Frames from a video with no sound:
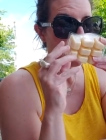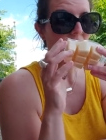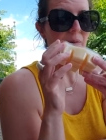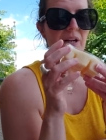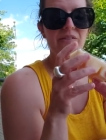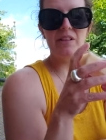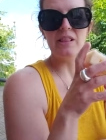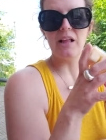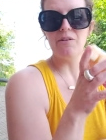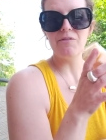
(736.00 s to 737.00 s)
I would
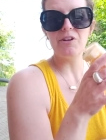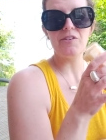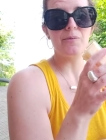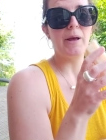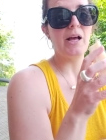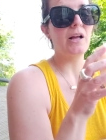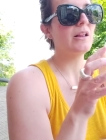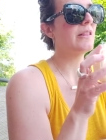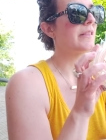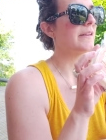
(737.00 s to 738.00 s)
even love to
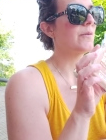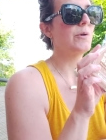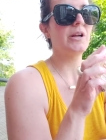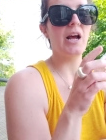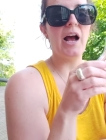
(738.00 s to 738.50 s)
smell this one.